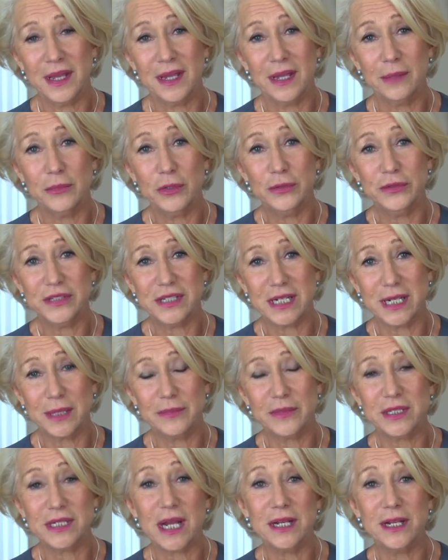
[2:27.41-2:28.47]
museum
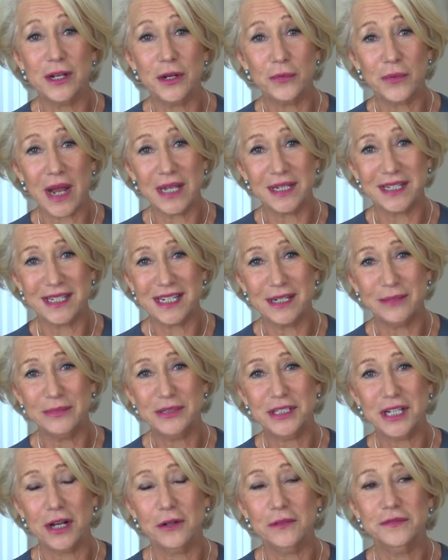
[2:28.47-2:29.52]
that I know Randy
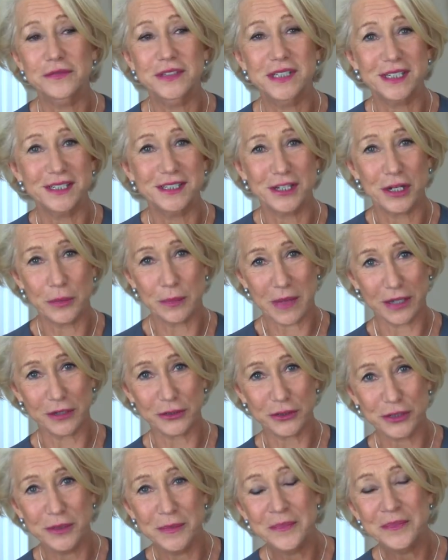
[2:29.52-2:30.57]
himself did so
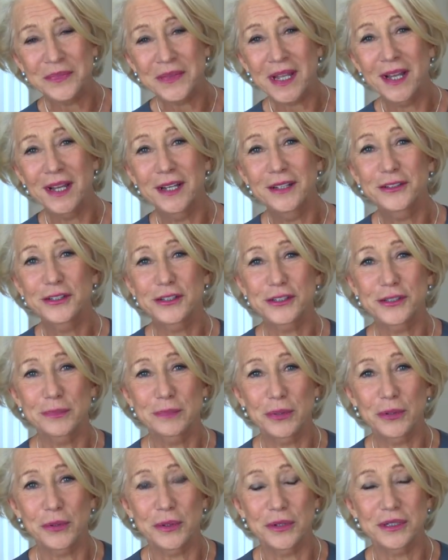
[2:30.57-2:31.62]
much to
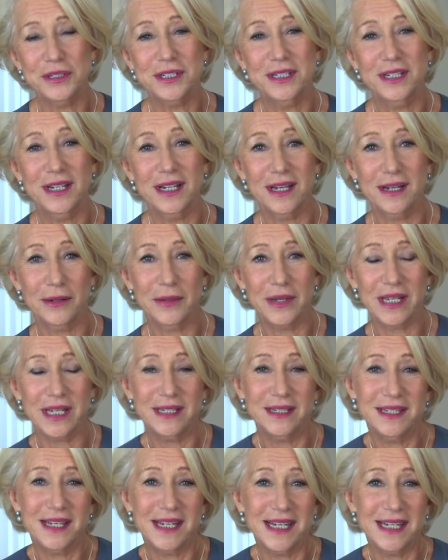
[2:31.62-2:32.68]
support
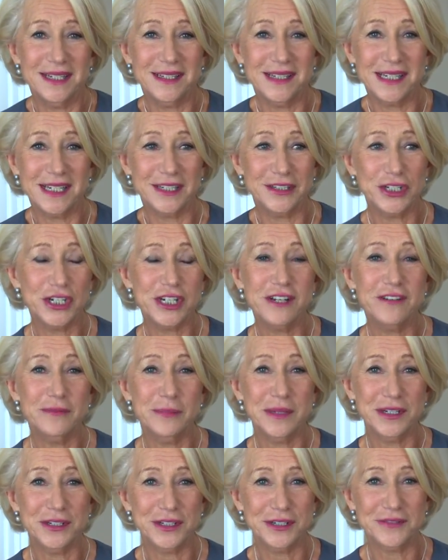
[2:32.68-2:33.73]
in the
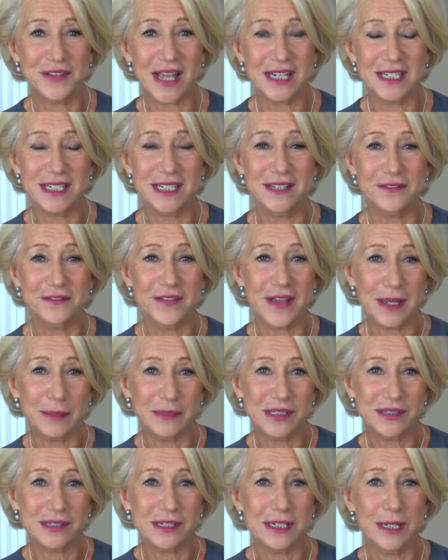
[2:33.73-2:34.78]
achievement of getting the
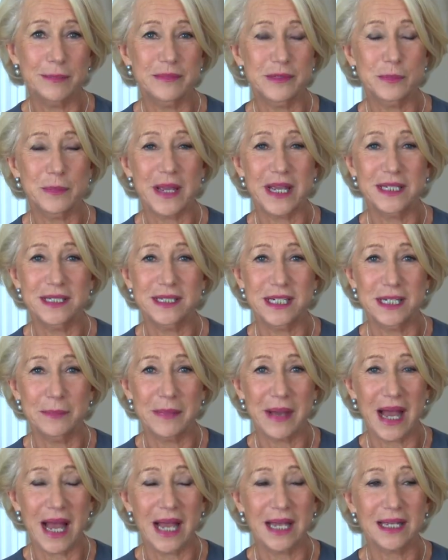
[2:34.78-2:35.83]
famous Klimt painting
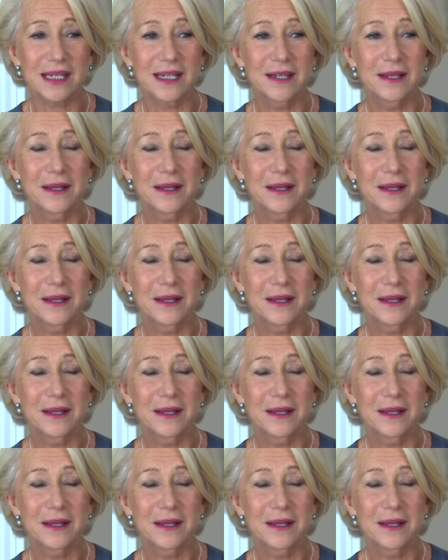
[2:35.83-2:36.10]
back.